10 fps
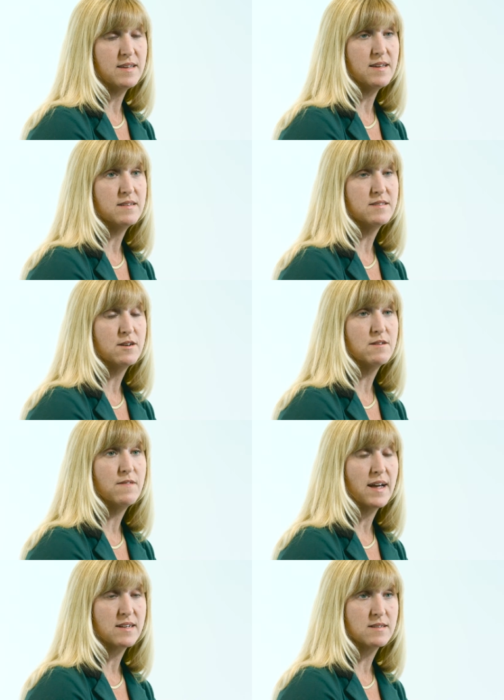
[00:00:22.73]
the Center
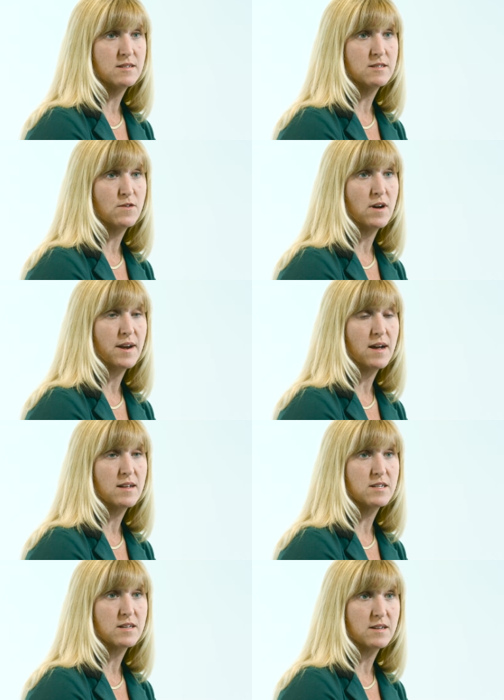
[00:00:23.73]
of Excellence for
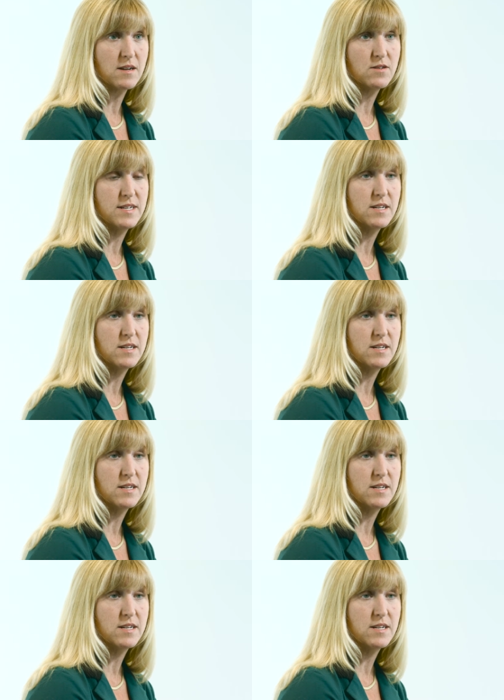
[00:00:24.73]
Audiology Clinical